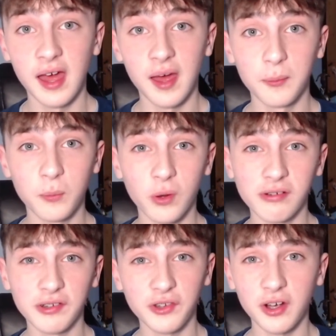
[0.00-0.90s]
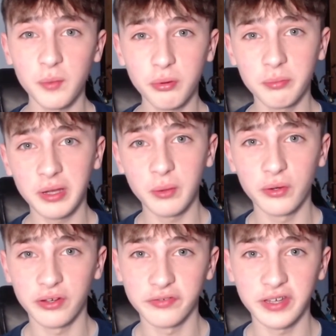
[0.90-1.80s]
whereas I probably would
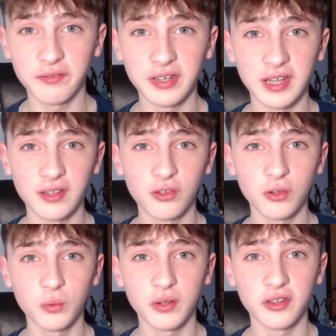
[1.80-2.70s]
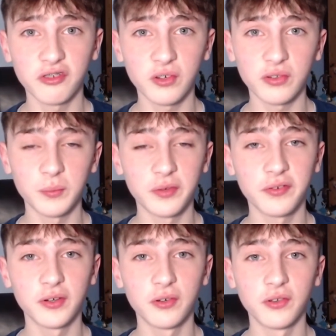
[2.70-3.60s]
have given it to one of the Chelsea
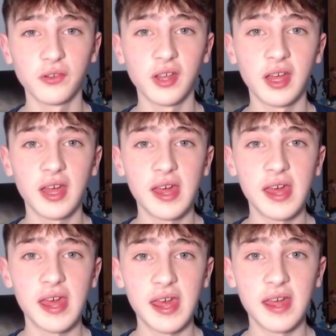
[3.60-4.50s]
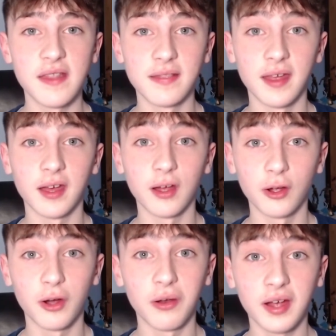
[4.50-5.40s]
midfielders in
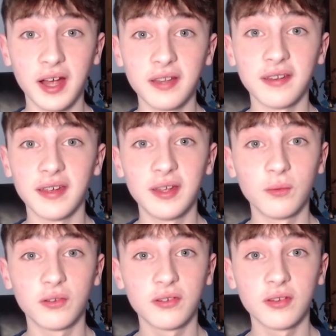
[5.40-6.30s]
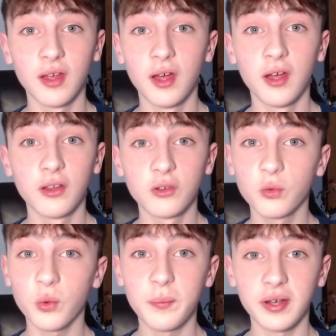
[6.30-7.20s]
N'Golo Kante. He was
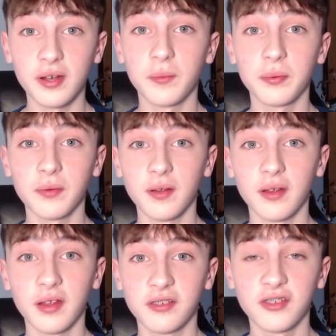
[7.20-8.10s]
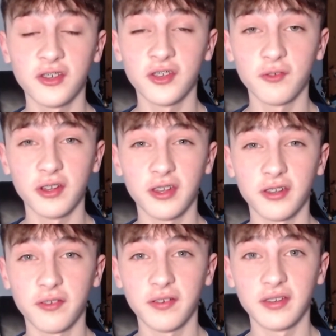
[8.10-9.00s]
sweeping up just in front of the
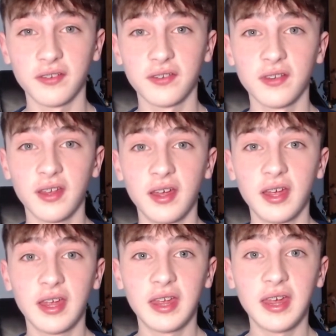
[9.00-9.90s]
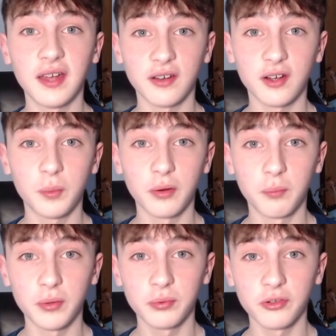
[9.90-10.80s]
defence. He had a couple of
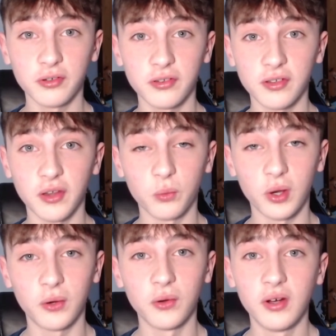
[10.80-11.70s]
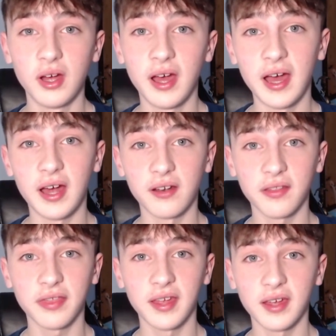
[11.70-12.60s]
pop shots as well, and I
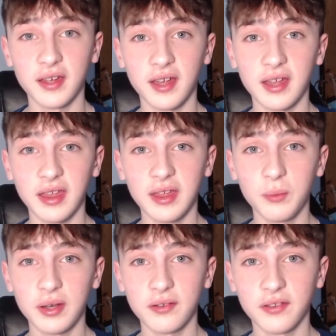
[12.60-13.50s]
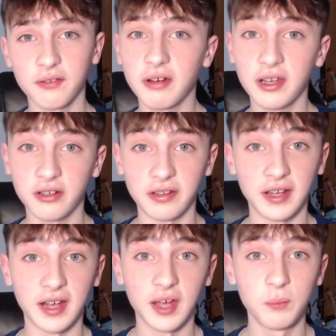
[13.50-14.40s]
think he went under the radar in that
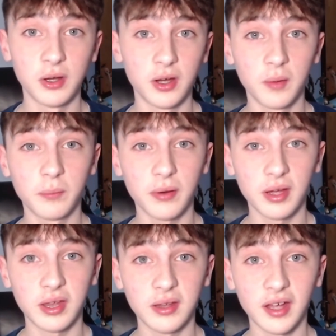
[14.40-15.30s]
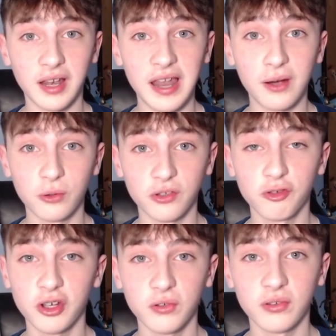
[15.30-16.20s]
game, but he allowed
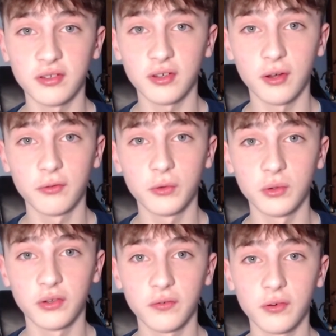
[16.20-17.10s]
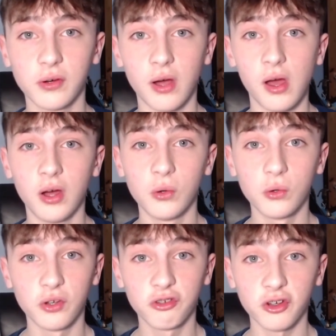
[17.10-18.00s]
Chelsea to go forwards for all
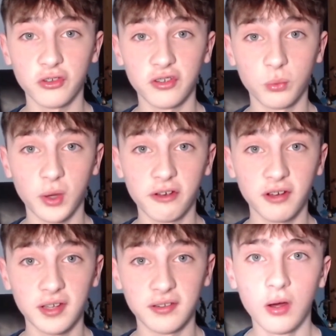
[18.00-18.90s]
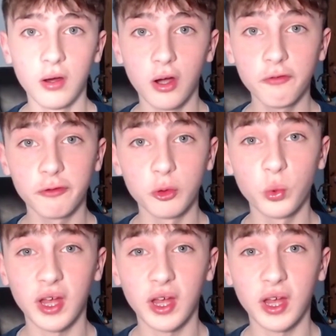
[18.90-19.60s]
the chances we created. Overall, we had